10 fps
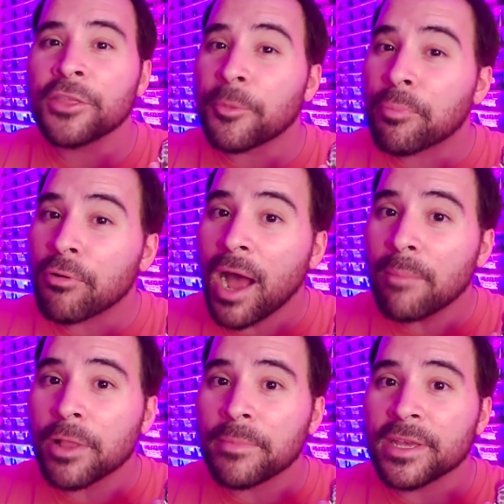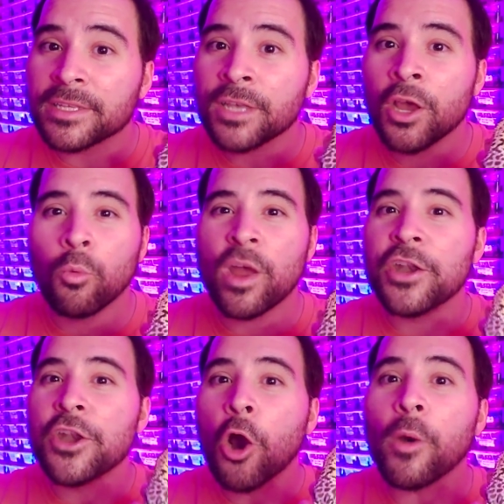The problem is
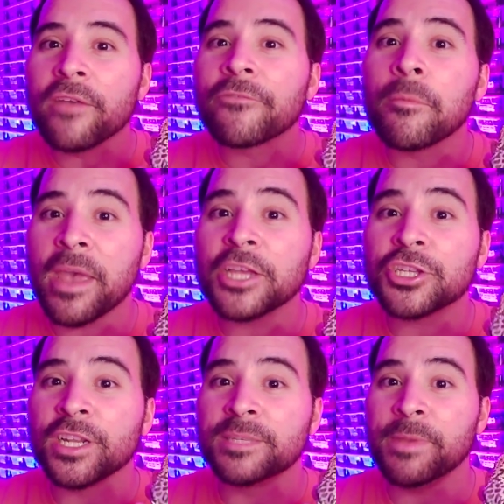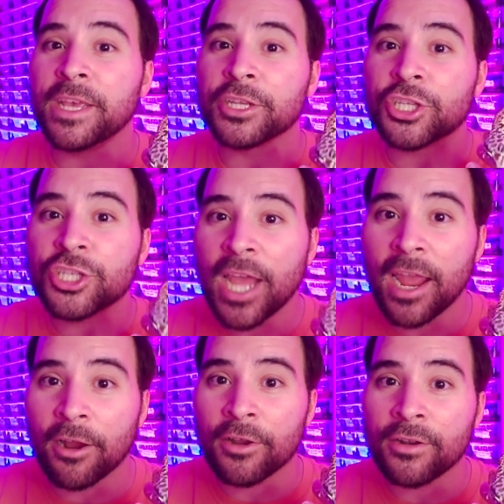when no information is being
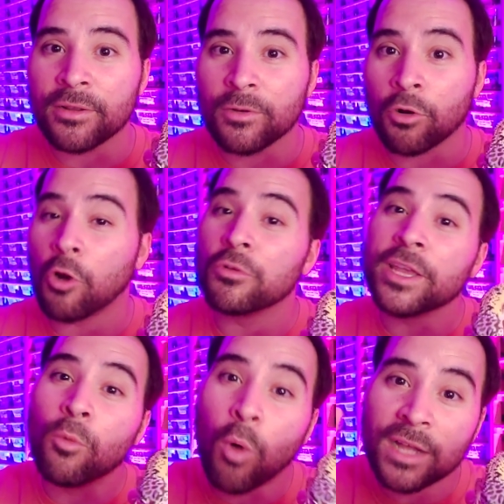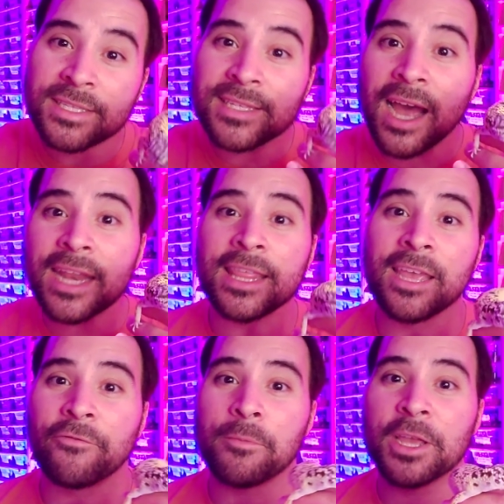shared, or only one side of the
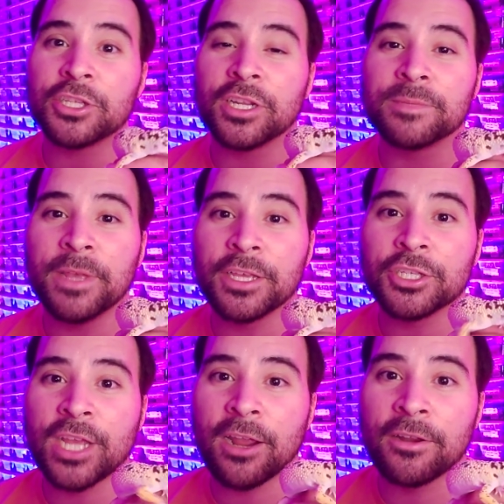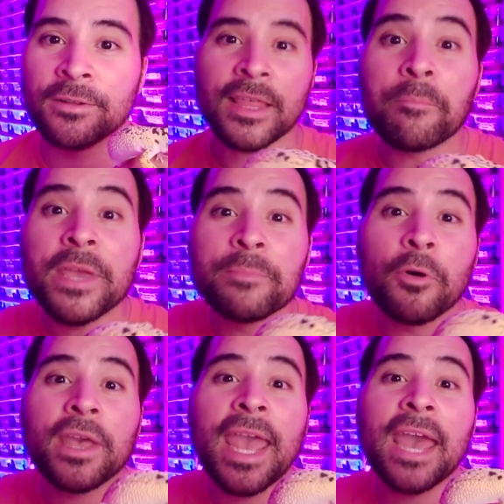information is being shared, then
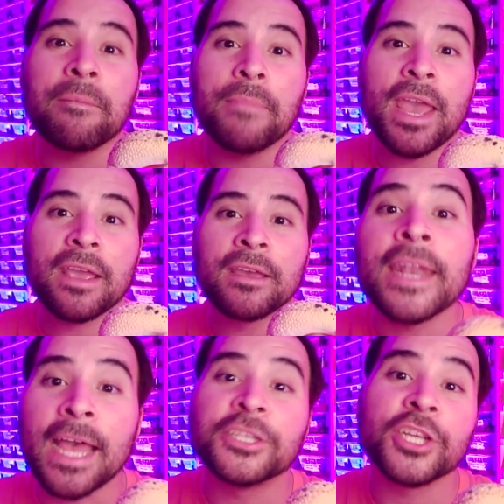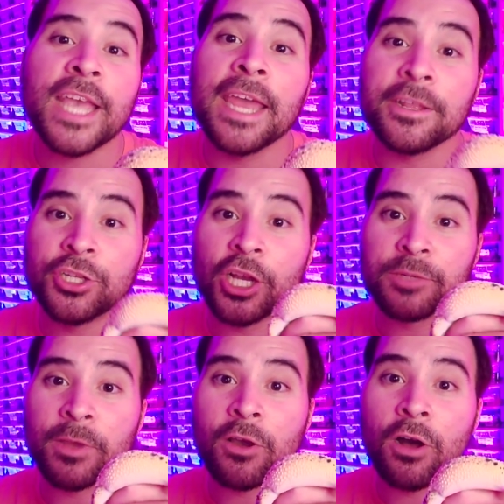people can't make an educated
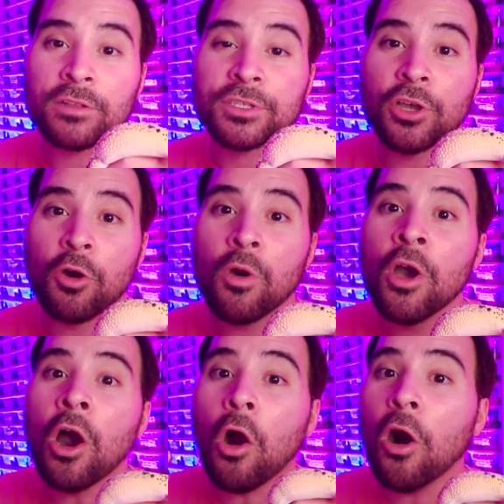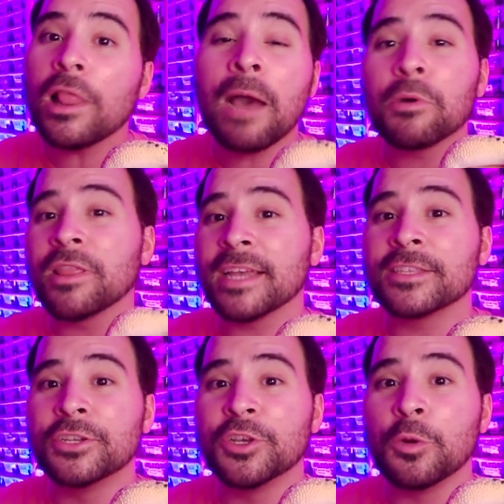judgment call. So all I would like
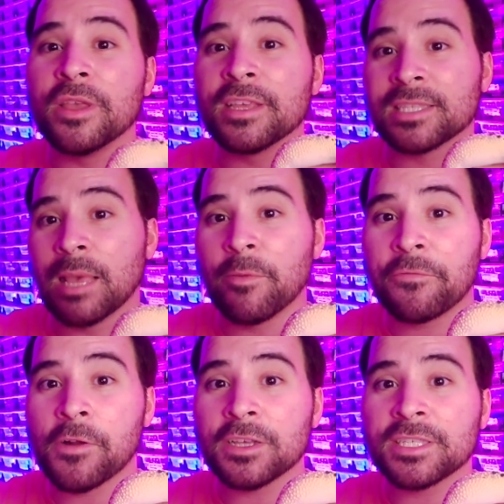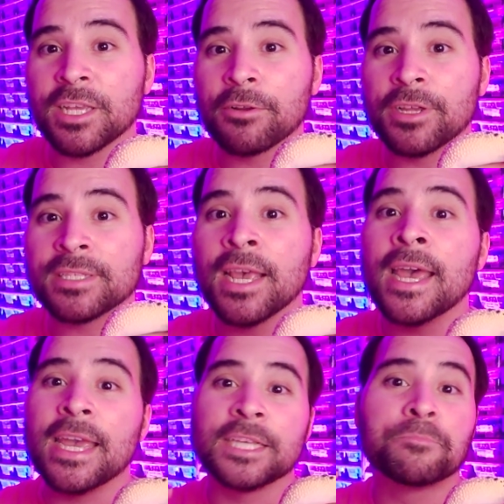to do in this lemon frost series
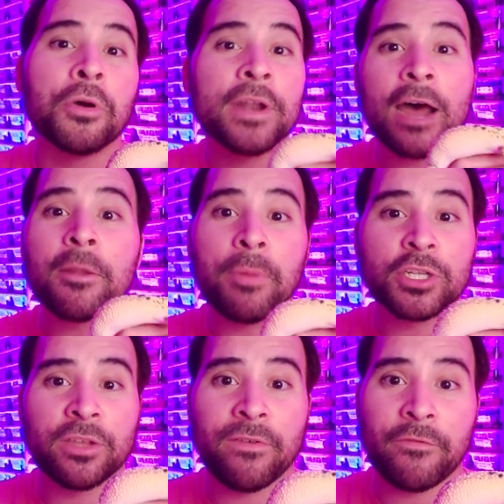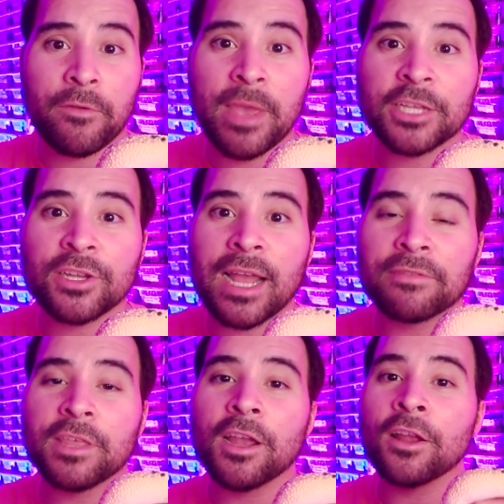is put out a bunch of information
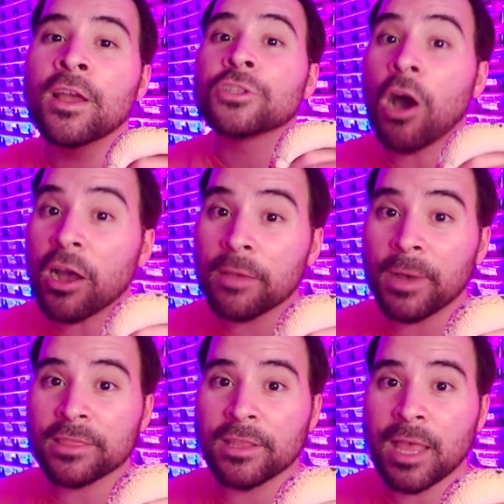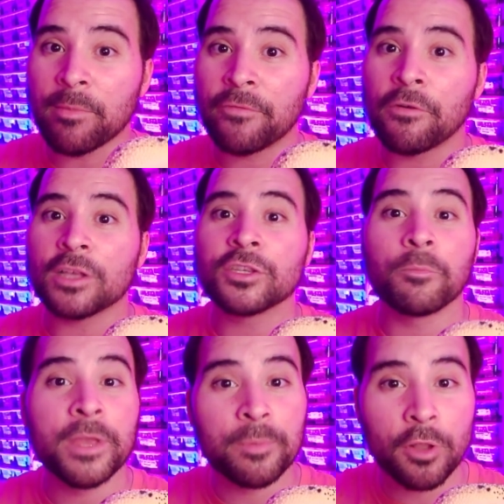out there, talk about the lemon frost so
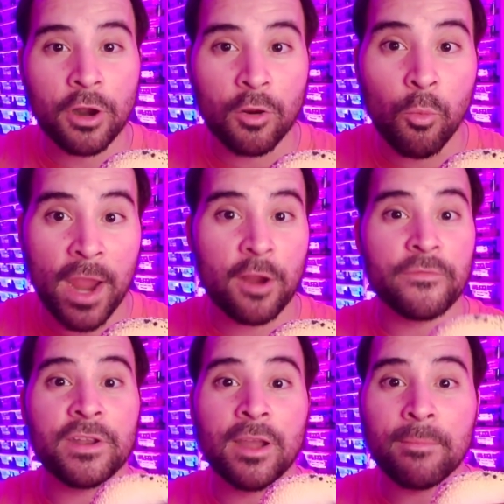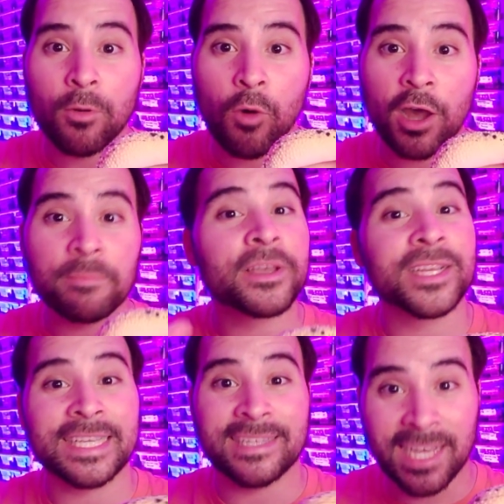people are aware of it, number one,
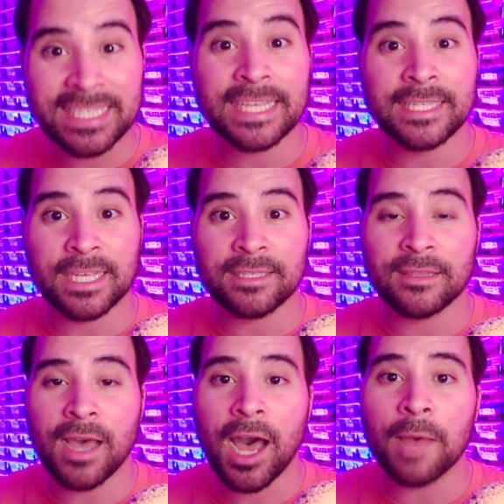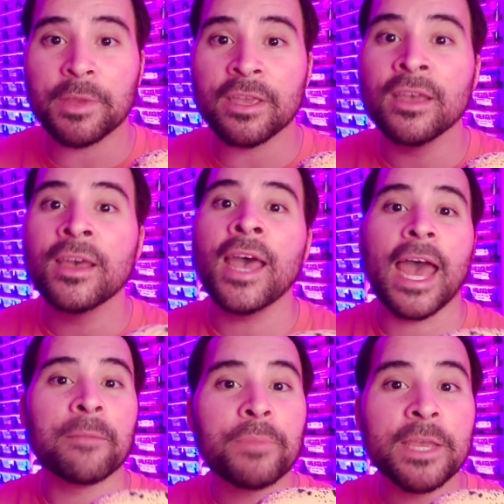because it does exist in the hobby,
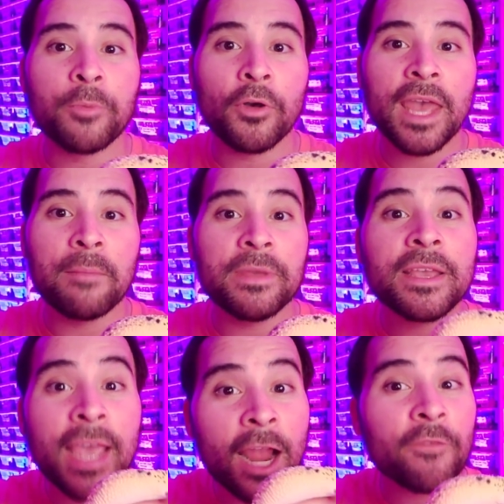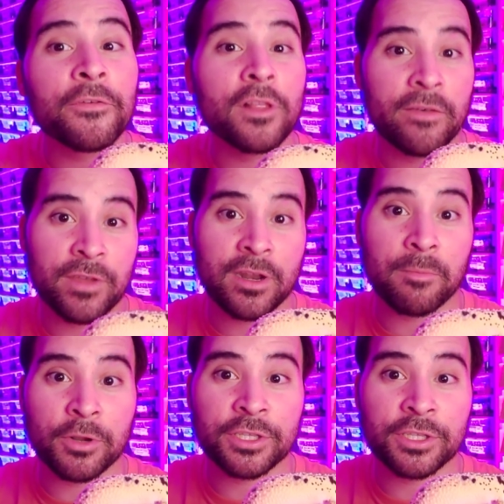and people can be careful of it, number